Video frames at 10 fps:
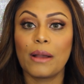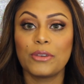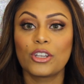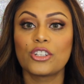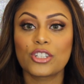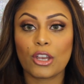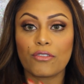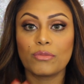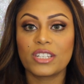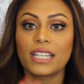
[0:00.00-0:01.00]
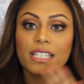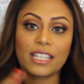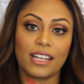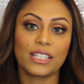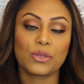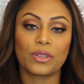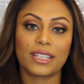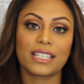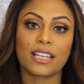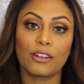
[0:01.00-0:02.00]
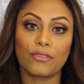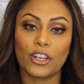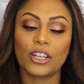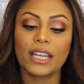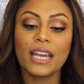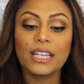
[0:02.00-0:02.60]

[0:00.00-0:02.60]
You can just go from day to night with this kind of look.